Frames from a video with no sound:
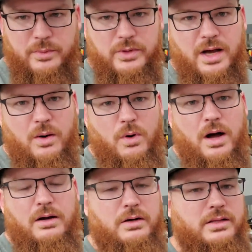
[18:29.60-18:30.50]
them with hot
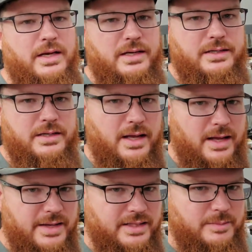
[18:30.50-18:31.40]
water and then
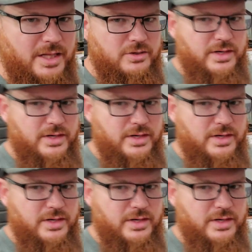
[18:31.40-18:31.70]
uh, eat them on